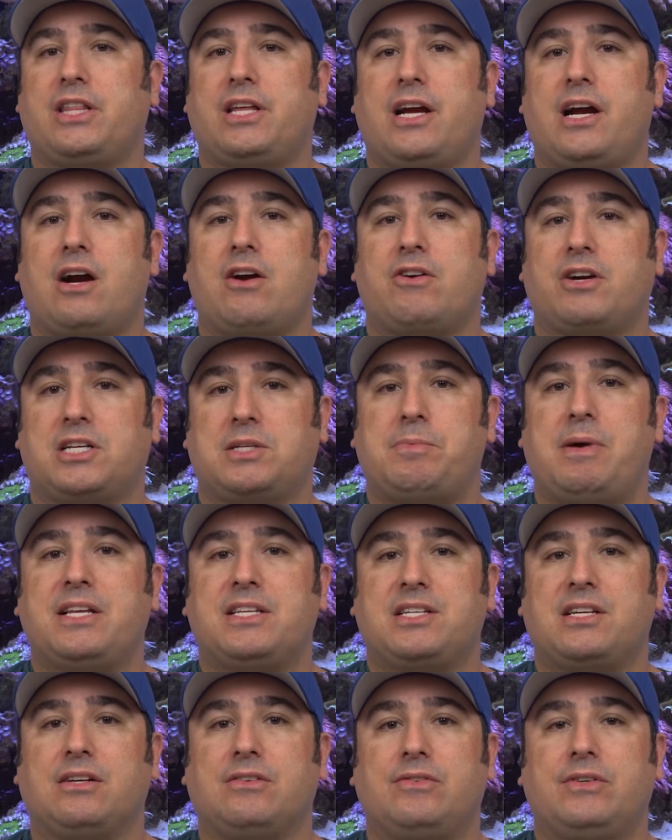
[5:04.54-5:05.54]
they are
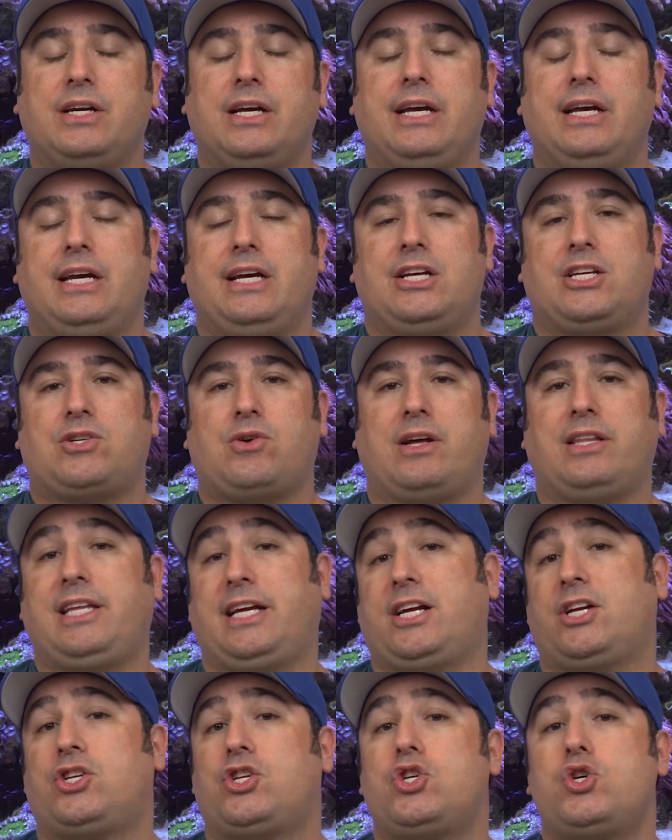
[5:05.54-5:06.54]
expensive. So I
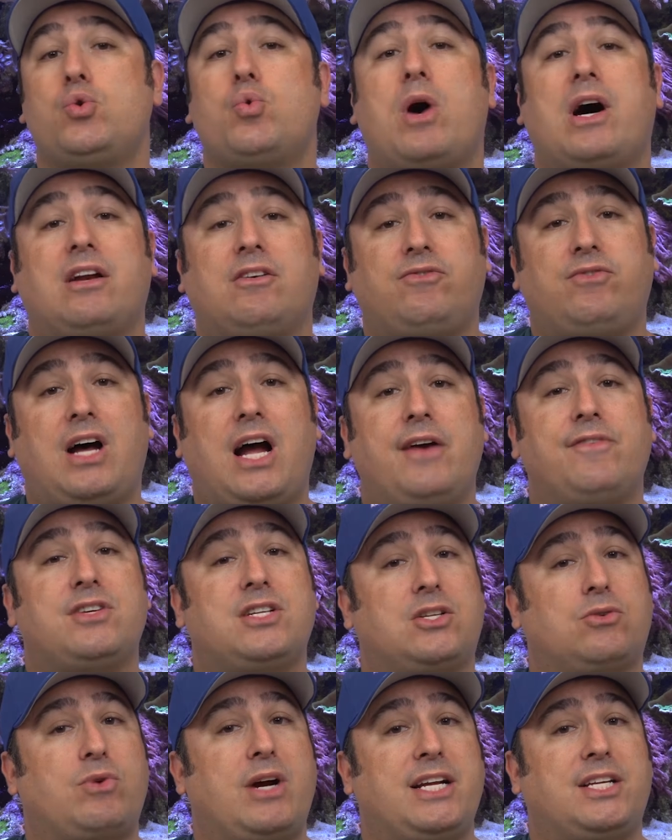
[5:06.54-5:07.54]
think a 2 out of 5
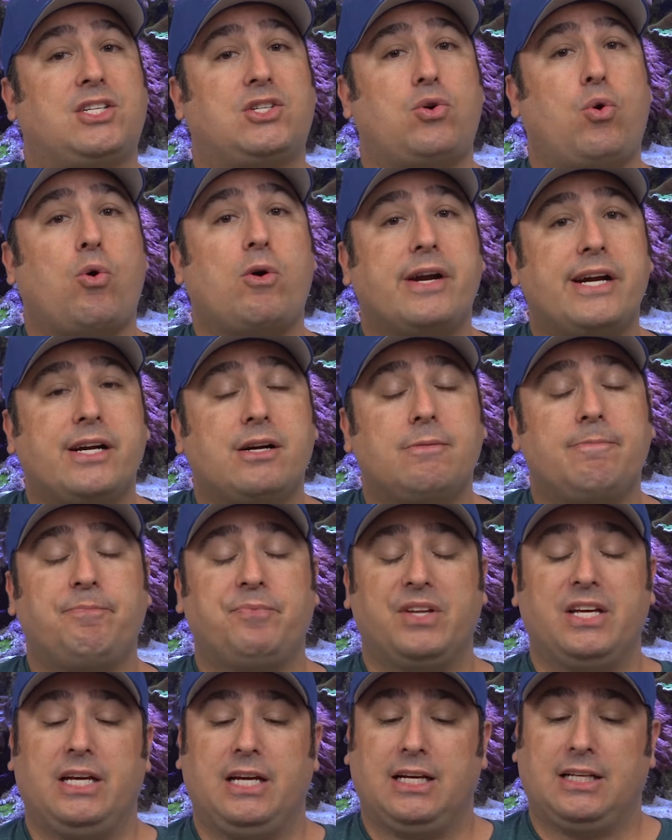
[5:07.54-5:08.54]
is the right score here.
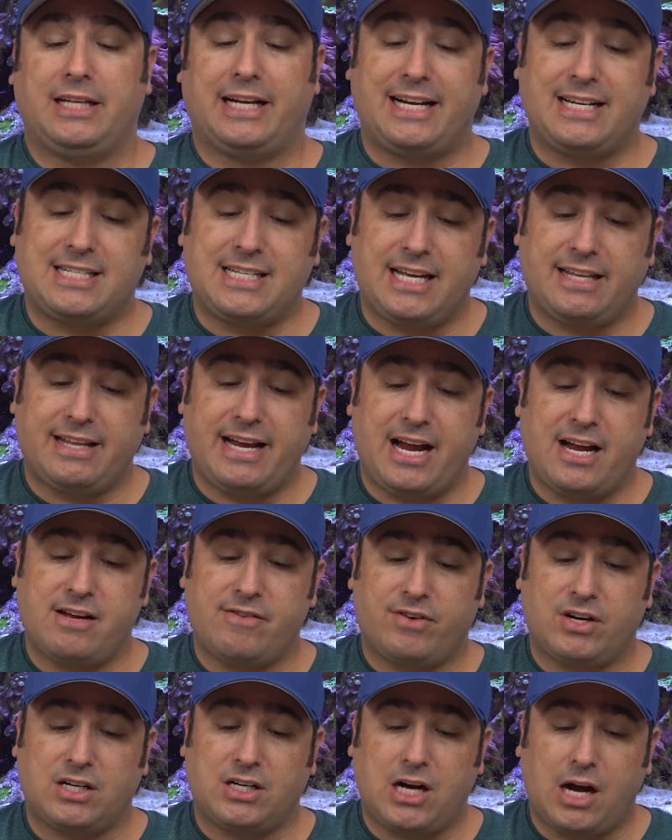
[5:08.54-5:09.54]
Like I said, they
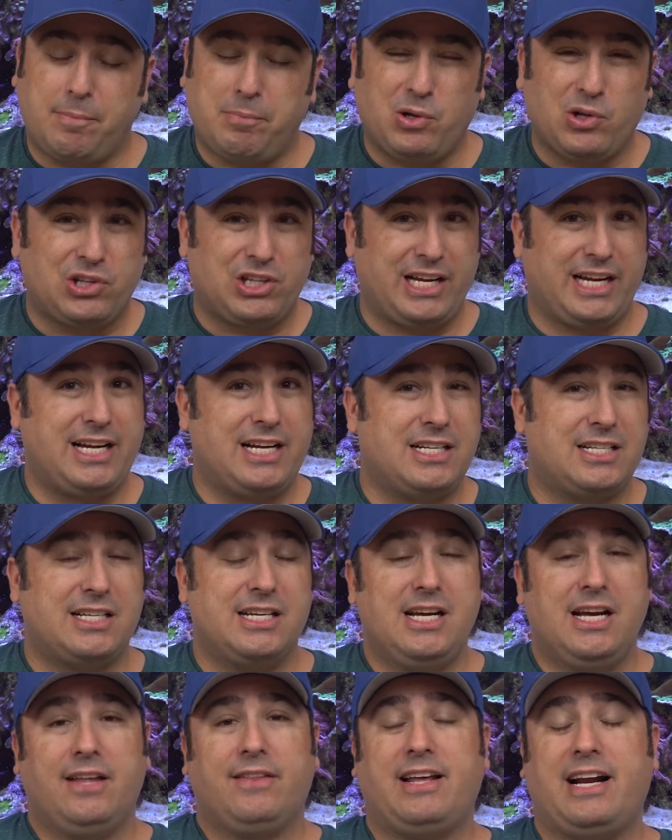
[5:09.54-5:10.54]
have a couple things
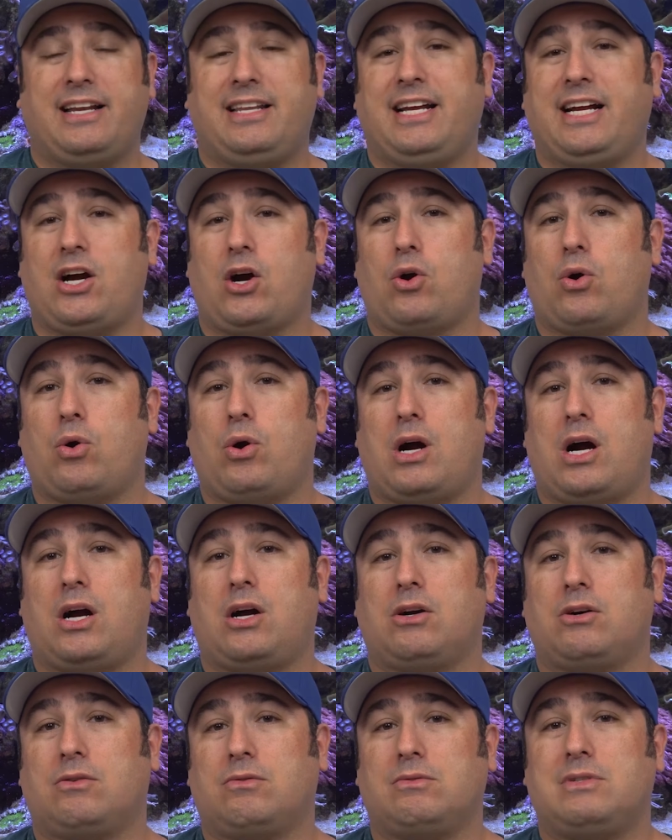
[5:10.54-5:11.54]
that I think
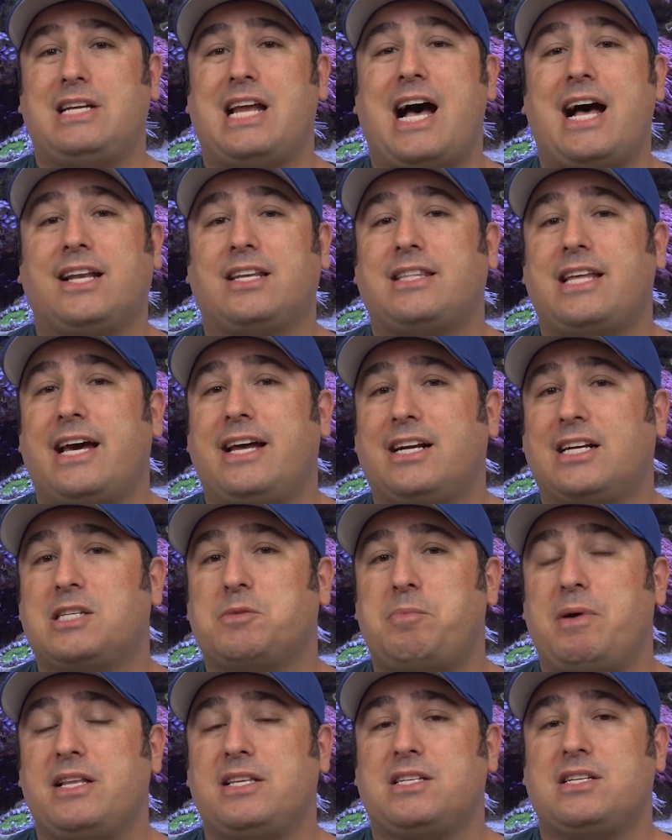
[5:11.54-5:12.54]
are not that
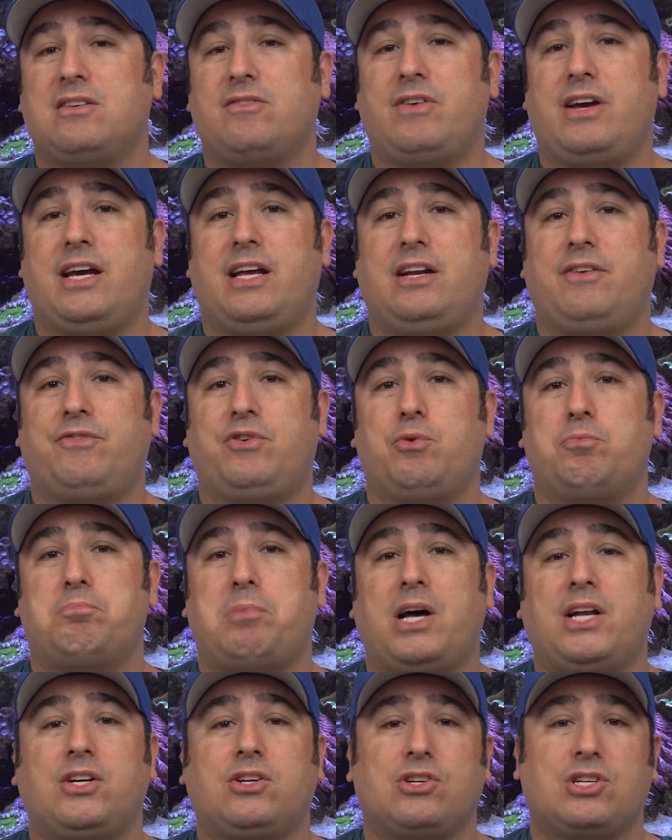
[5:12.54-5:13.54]
expensive, and if you
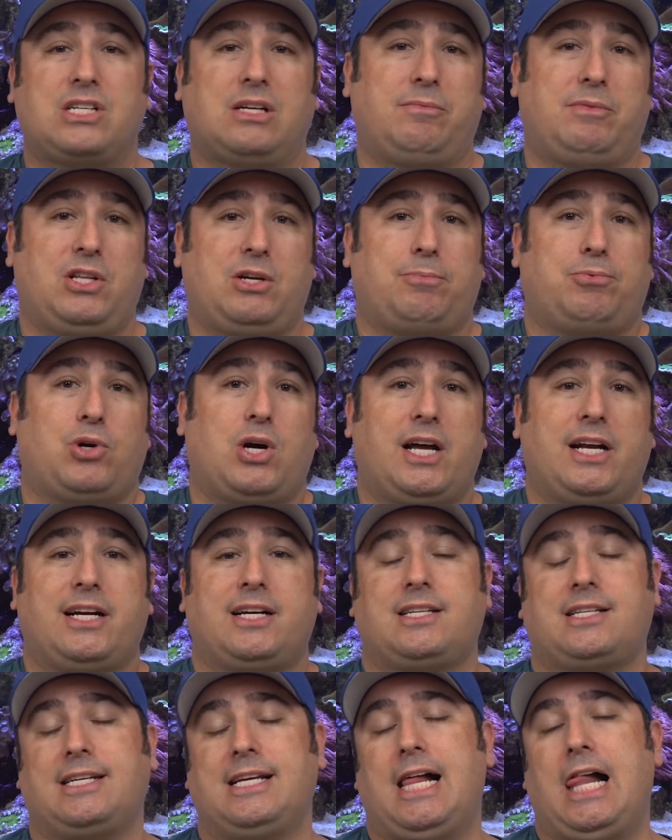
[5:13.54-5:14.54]
bundle some of their
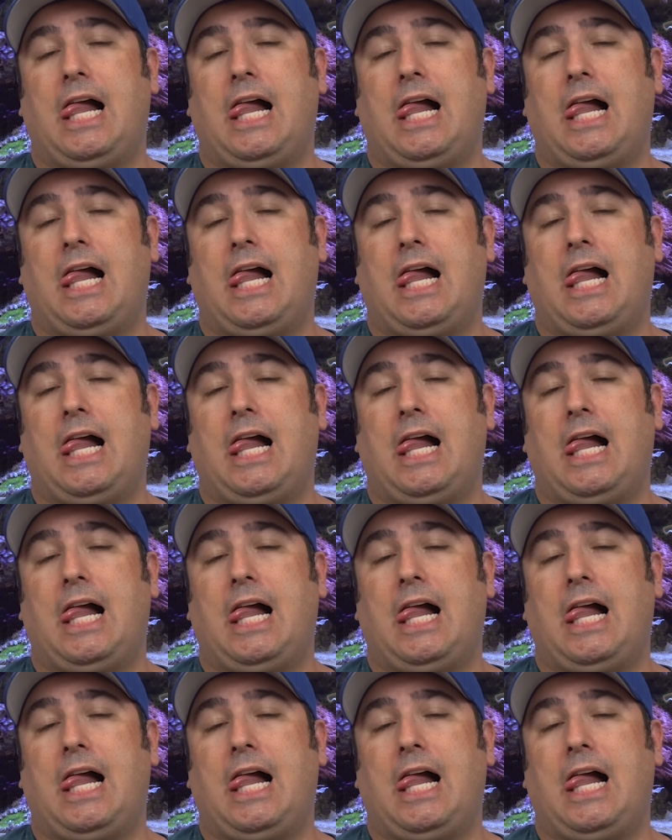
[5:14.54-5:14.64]
products,